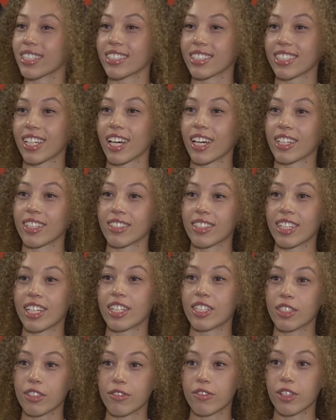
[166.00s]
is that
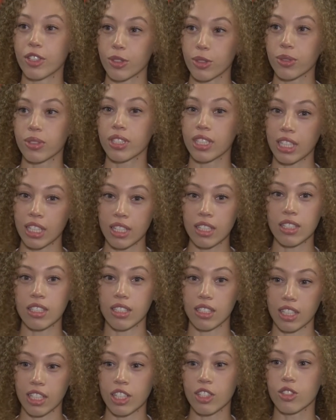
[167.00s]

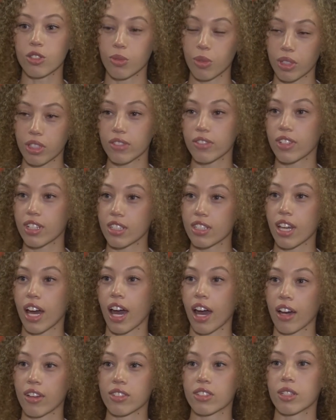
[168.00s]
individually, each one of us
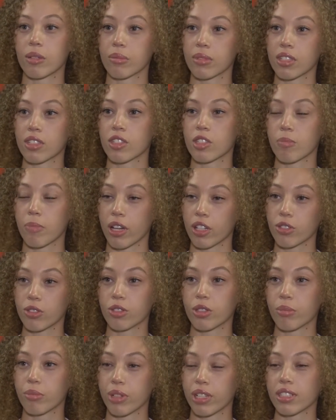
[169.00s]
has something special
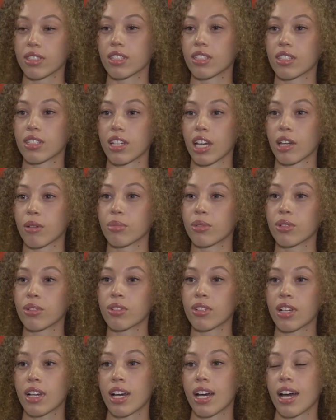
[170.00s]
to bring to the
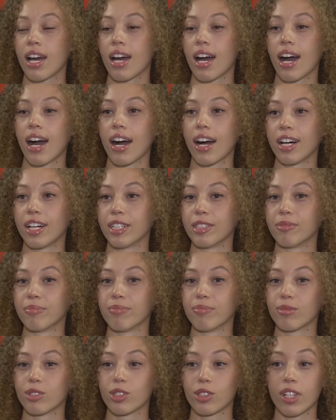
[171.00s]
table.
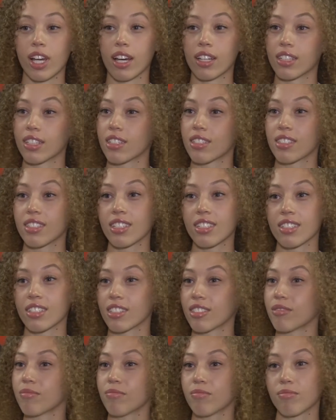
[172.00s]
This
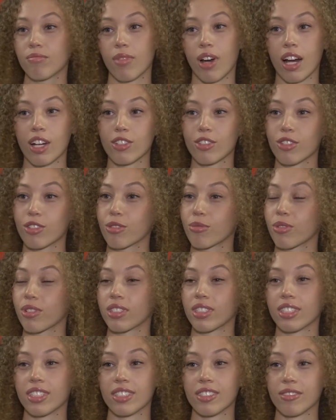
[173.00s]
season, I just
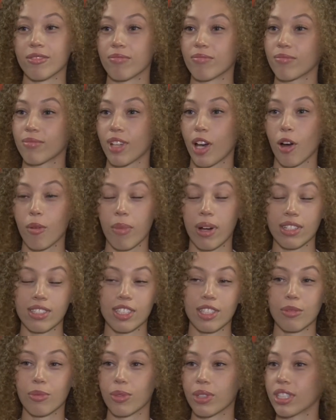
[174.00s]
want to help my
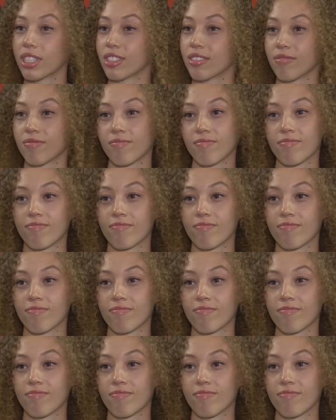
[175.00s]
team win.